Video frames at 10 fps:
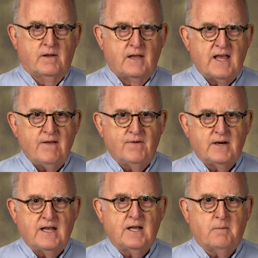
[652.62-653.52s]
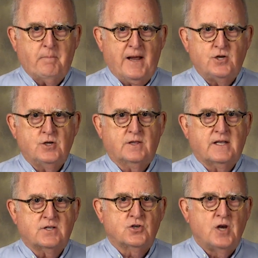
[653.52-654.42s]
even in a patient
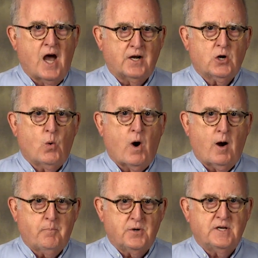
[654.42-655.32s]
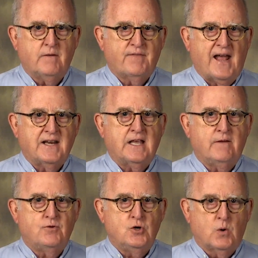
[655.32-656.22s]
that's not cooperative, that
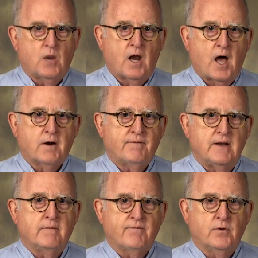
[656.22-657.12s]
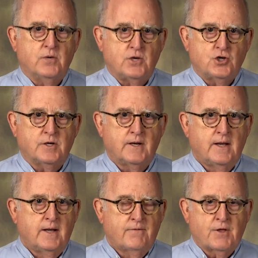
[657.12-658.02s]
gives you a lot of information.
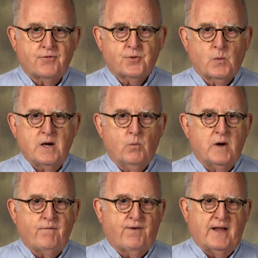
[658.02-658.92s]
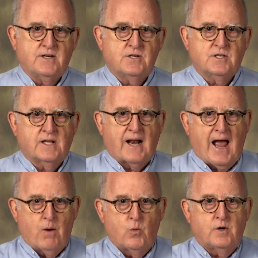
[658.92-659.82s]
The three reflexes that
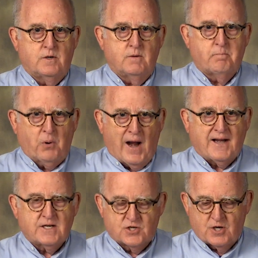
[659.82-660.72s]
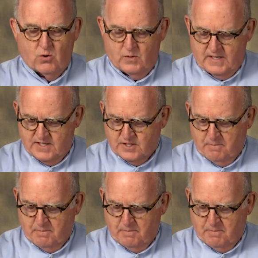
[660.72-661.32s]
I would practice on is the